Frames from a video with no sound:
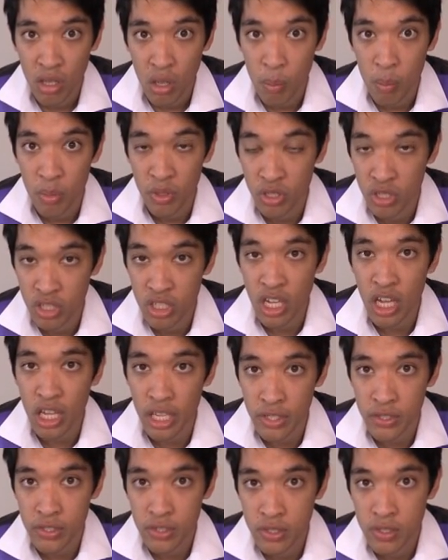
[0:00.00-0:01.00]
But
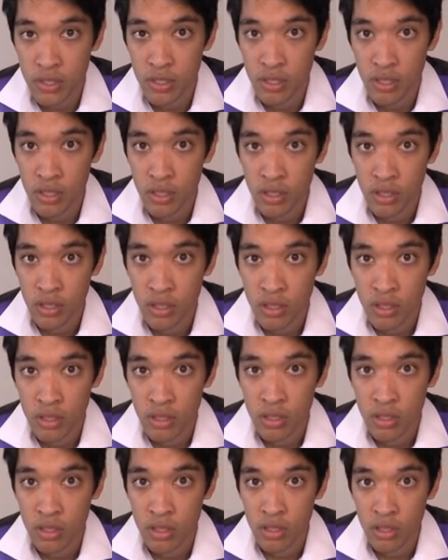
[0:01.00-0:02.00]
dust
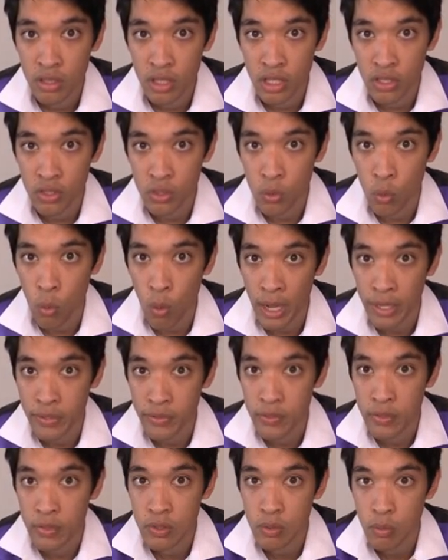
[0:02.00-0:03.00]
is quite
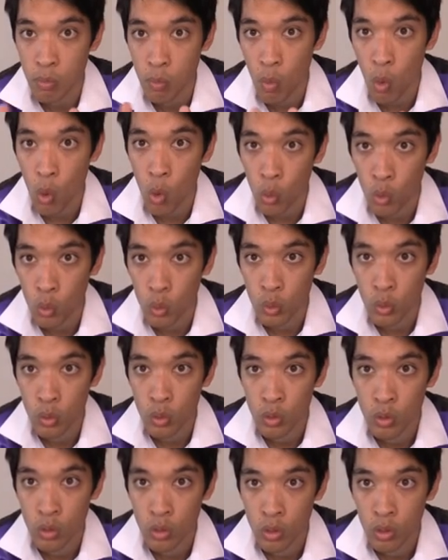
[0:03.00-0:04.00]
small.
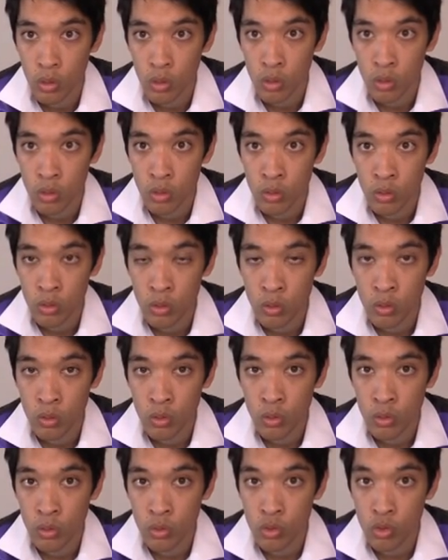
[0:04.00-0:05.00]

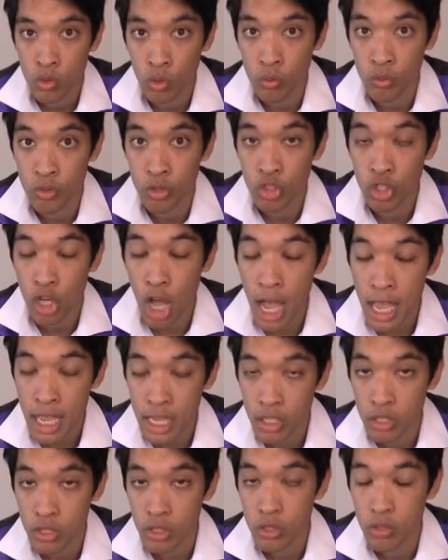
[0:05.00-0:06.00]
So
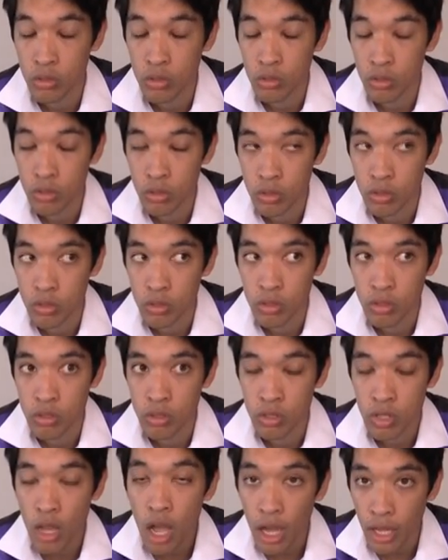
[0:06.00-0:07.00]
giant
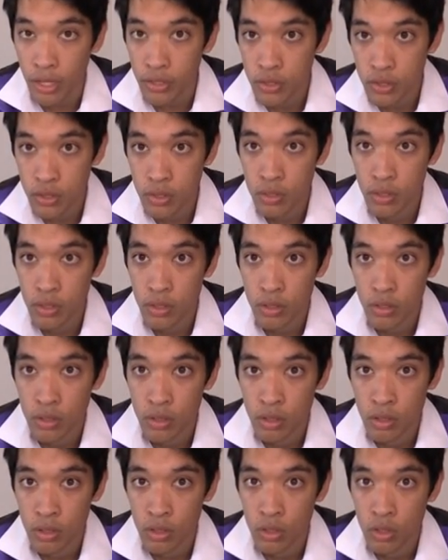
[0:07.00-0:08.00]
dust,
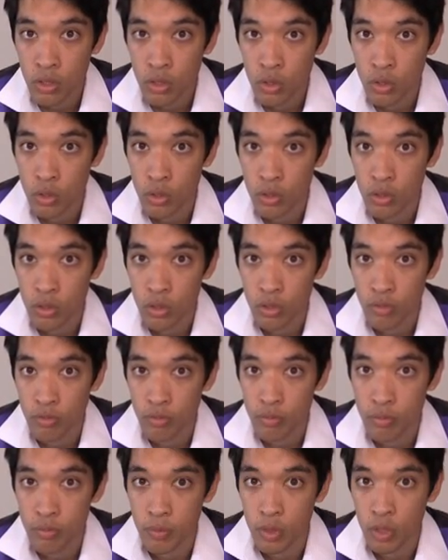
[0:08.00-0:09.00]

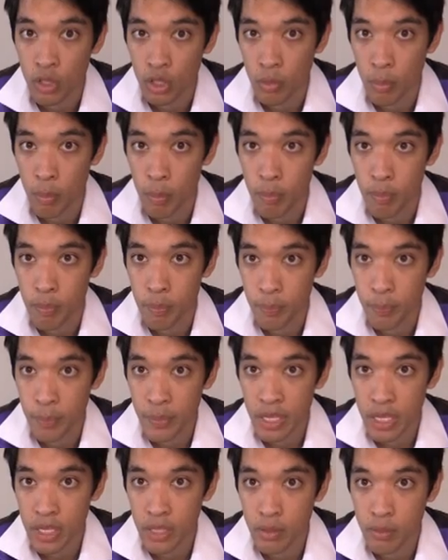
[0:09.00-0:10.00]
you've got a
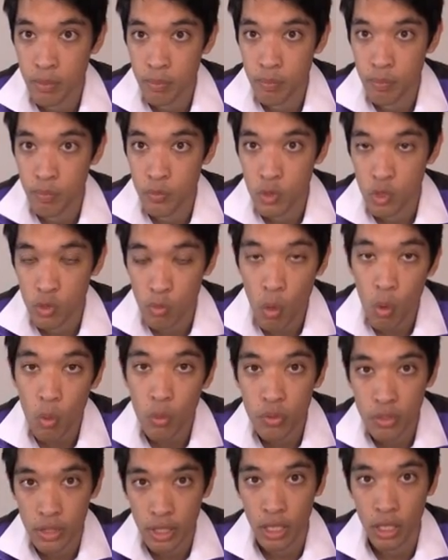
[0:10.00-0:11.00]
big, small
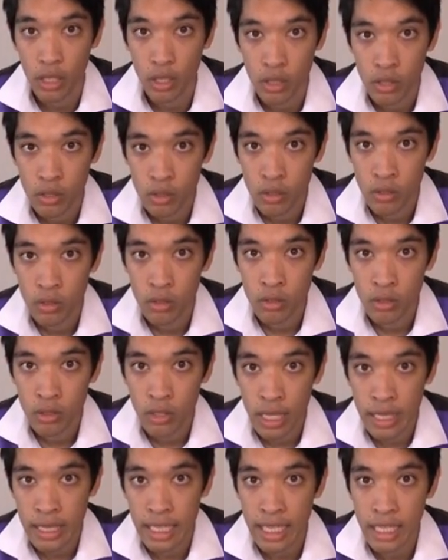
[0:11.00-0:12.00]
thing,
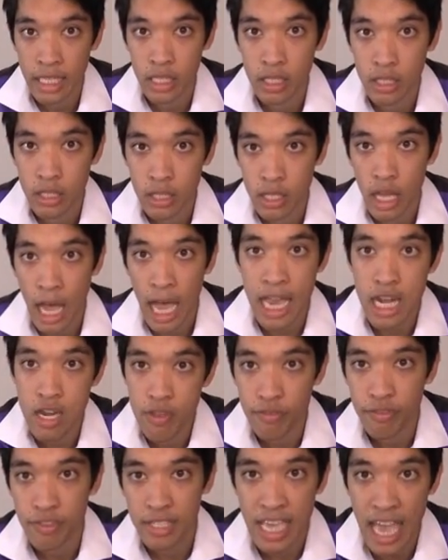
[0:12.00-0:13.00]
and they kind
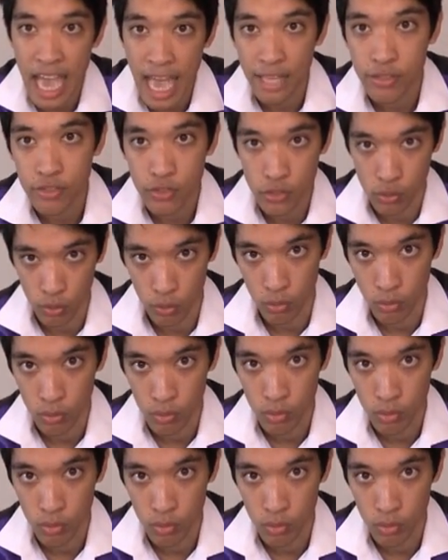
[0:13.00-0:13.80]
of cancel.